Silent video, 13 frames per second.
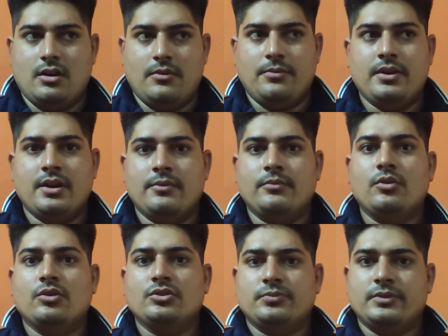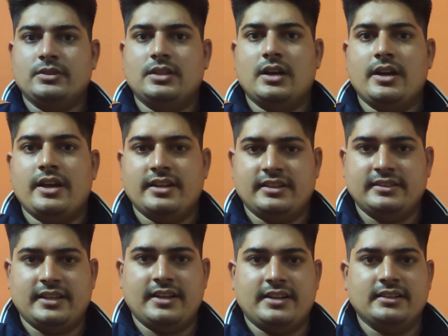We have gauze with the
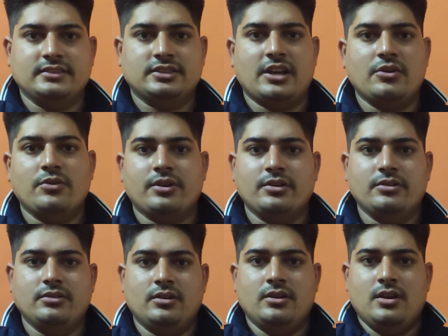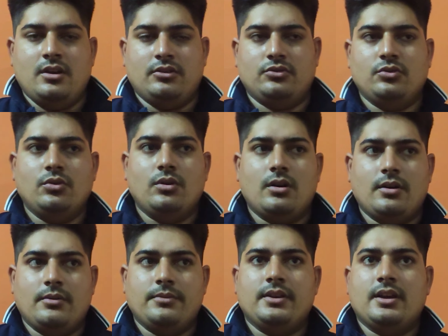anesthetic gelatin.
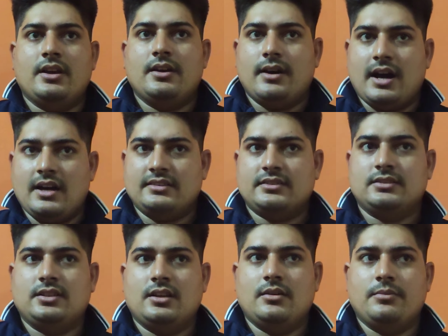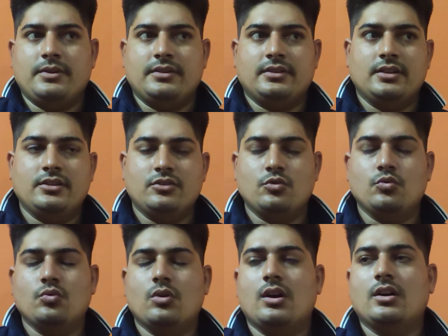So we have asked the patient
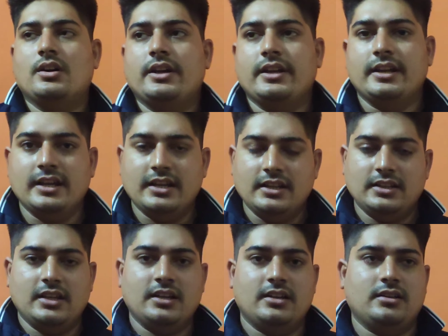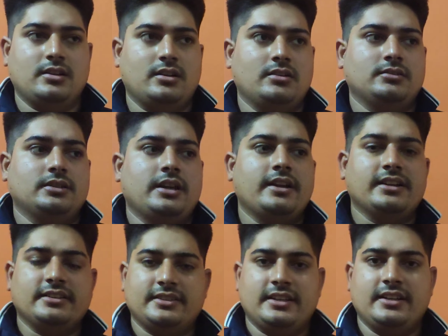to inhale the
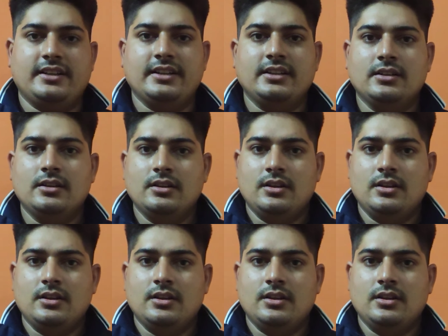anesthetic,